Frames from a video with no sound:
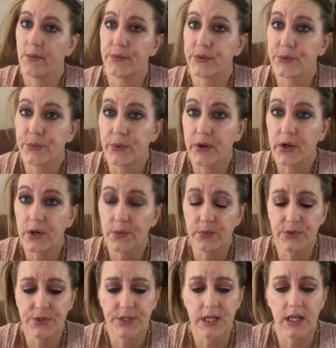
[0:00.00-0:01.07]
one to work.
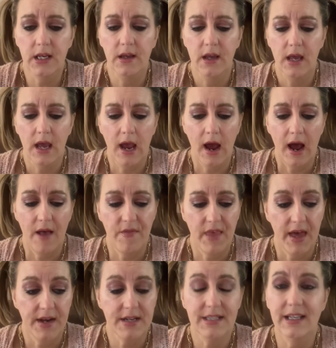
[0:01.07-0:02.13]
We'll see. And
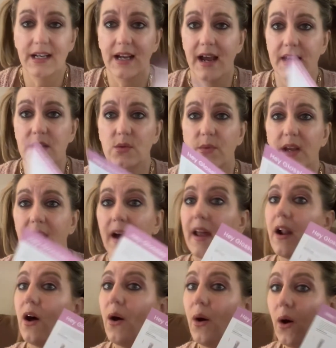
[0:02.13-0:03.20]
that is it, guys. We
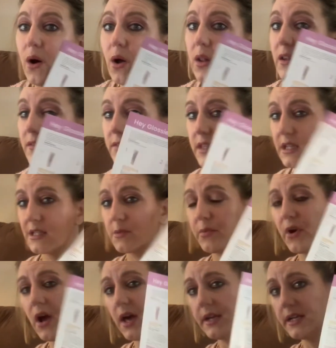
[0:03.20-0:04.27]
got all of these
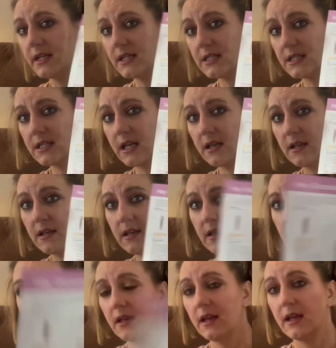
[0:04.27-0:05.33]
products
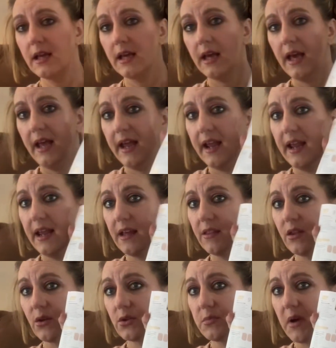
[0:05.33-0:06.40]
and
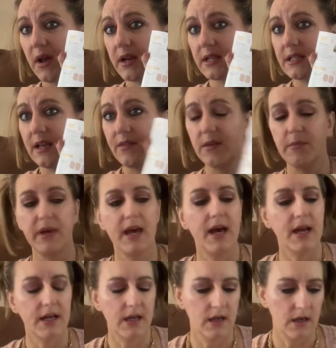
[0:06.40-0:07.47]
those products on the
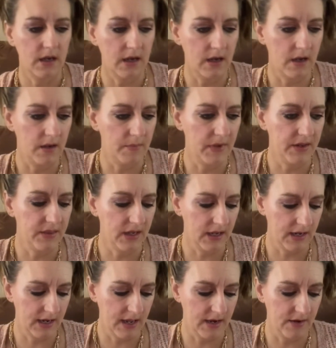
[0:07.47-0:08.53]
back. Um, I think I
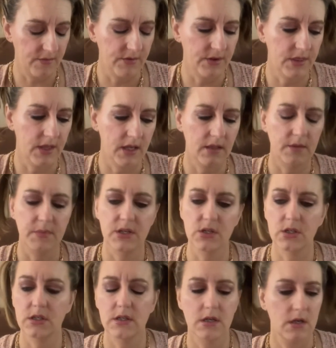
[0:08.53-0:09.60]
got everything. Let me
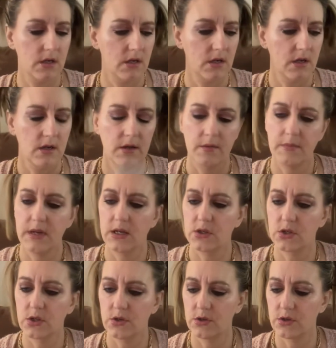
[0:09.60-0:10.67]
just make
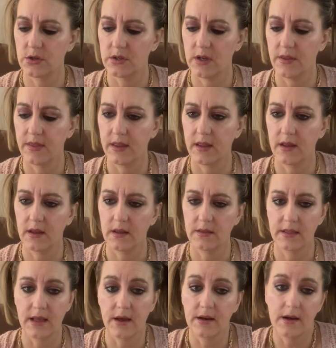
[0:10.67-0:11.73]
sure there's nothing
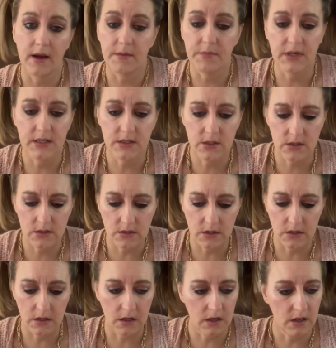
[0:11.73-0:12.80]
that I missed.
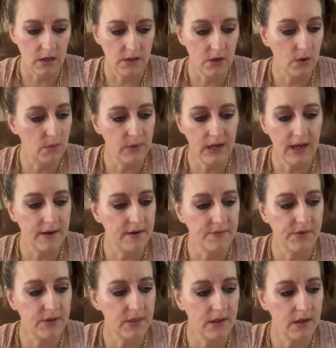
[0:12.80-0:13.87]
Uh, nope, we got
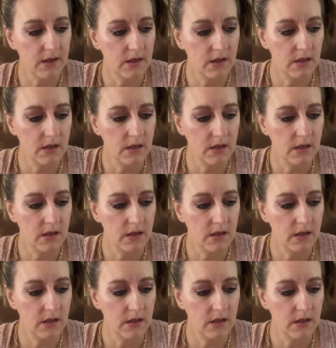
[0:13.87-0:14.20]
everything.